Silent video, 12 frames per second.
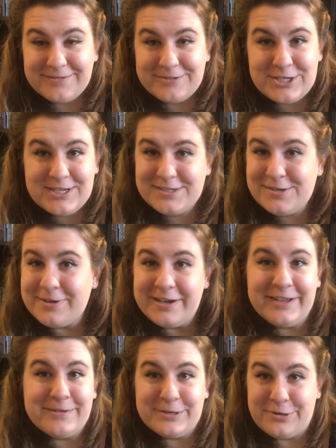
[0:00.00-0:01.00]
She has no
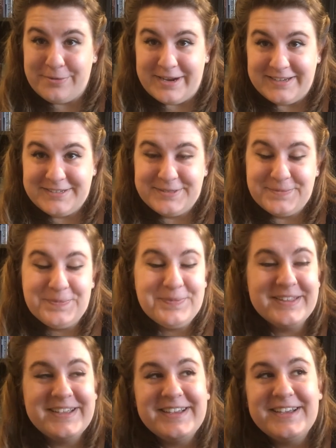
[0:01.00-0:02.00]
idea what to write.
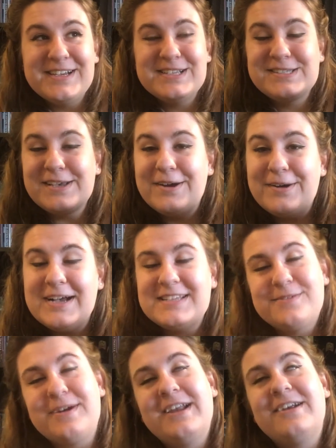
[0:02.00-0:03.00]
So as
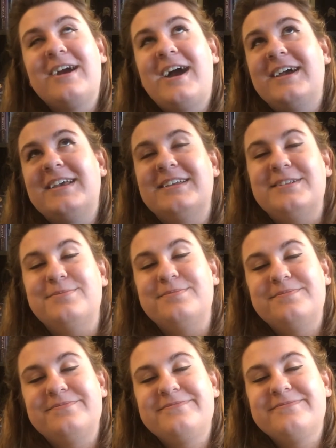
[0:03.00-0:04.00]
a writer, I can
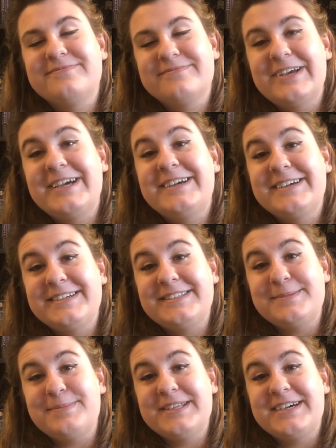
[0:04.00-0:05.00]

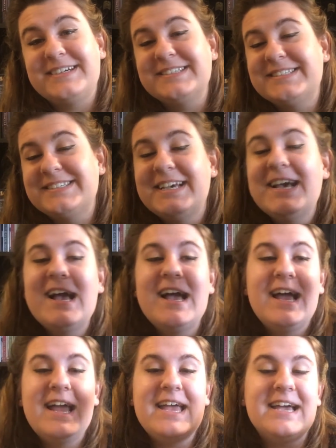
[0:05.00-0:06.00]
sympathize.
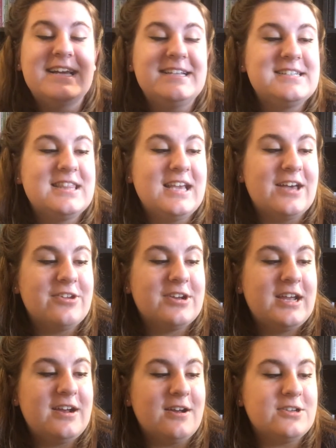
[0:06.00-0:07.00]
And the other
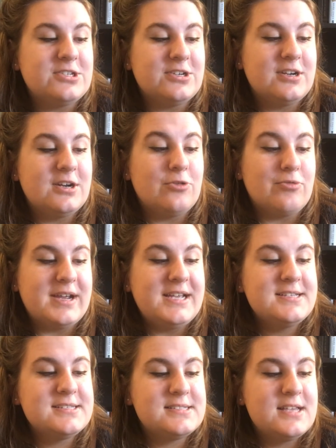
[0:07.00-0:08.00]
character,
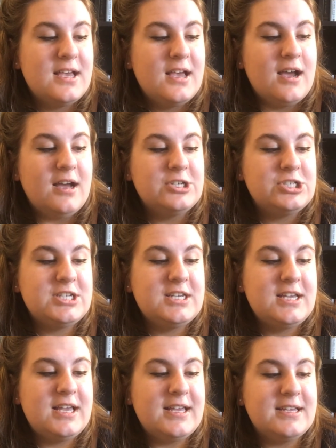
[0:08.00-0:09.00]
Grace,
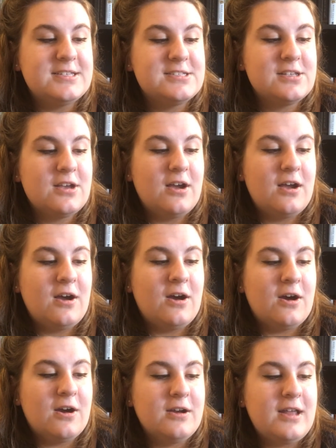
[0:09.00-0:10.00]
she is
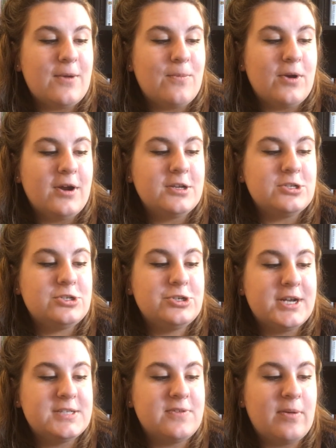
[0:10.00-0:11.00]
hard at work to
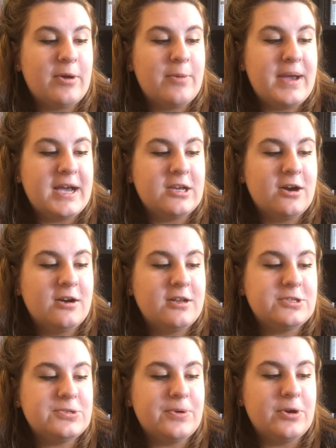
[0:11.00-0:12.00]
transform her backyard
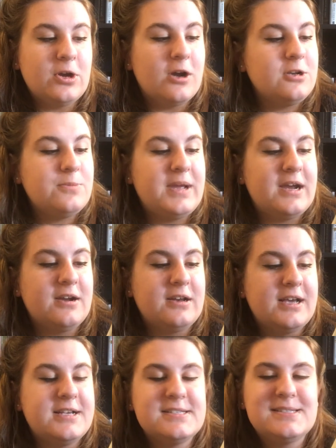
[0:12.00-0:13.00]
into a garden
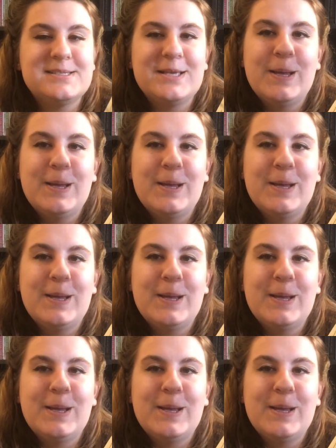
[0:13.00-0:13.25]
paradise.